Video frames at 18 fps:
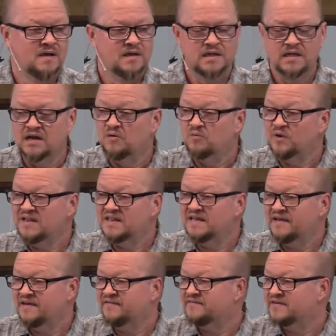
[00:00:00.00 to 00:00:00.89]
You know, we
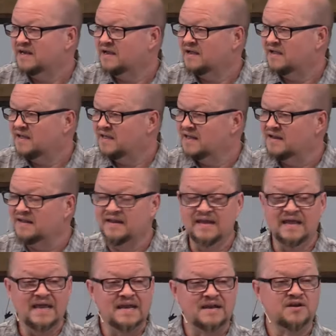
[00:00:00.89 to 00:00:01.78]
live in, a, in an
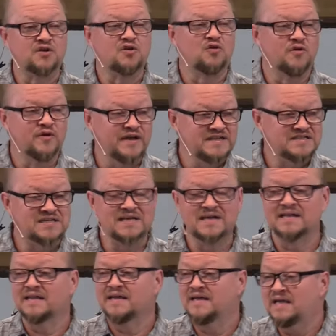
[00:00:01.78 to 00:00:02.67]

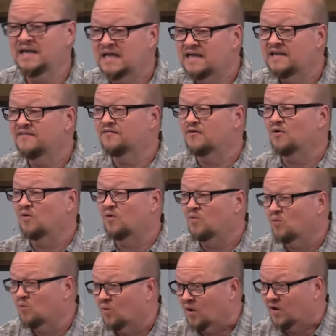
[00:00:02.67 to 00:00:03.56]
increasingly evil
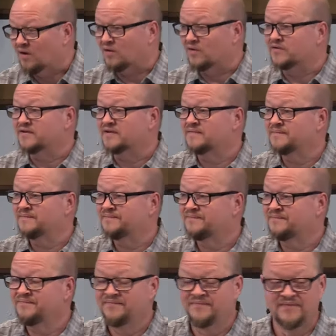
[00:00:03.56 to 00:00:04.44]
world.
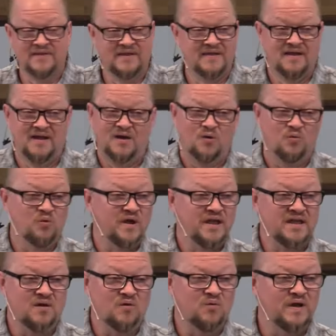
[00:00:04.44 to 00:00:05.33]

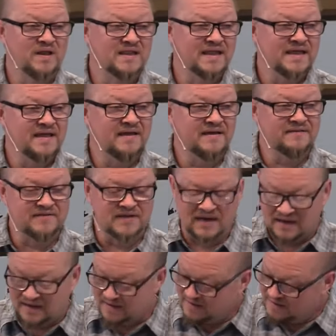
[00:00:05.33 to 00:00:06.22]
We, we live
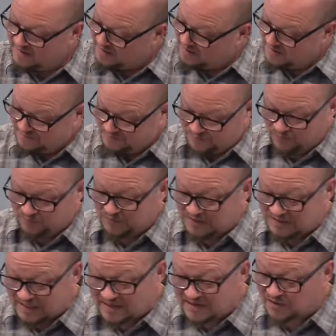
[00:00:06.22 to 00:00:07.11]
in a, in a
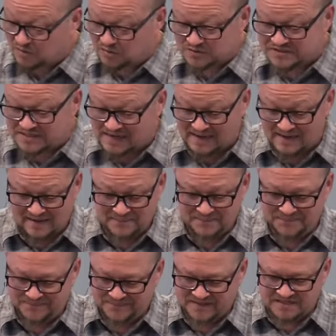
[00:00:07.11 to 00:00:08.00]
political
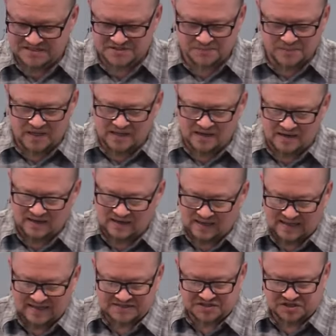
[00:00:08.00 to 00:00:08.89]
time, this being an
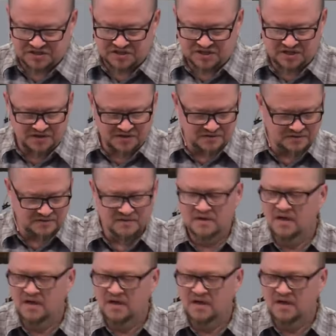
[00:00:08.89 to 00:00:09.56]
election year,